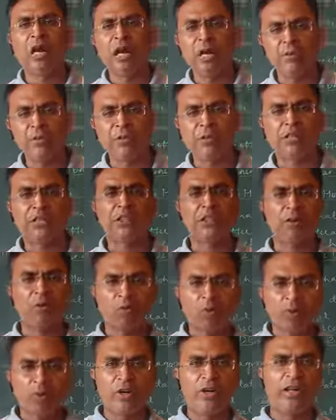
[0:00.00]
having their
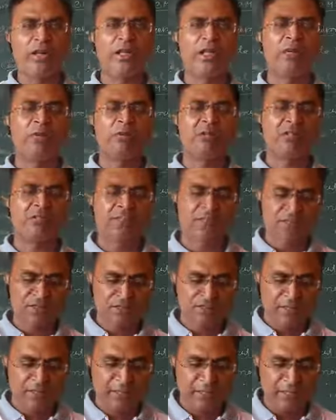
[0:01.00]
own
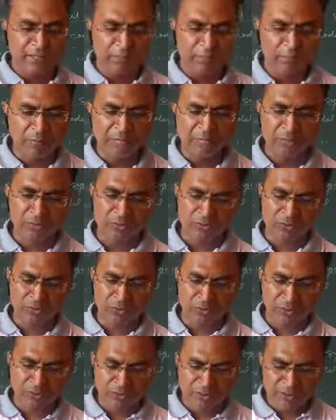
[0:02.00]
database like
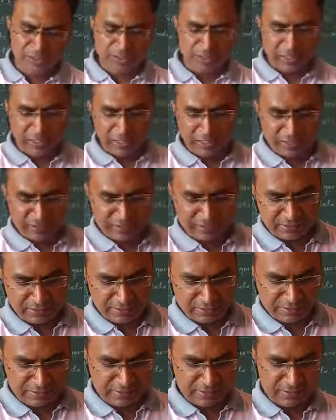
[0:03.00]
Microsoft
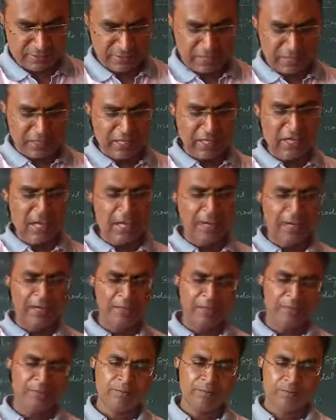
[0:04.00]
Access.
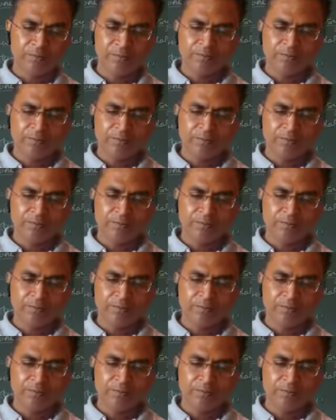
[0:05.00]
And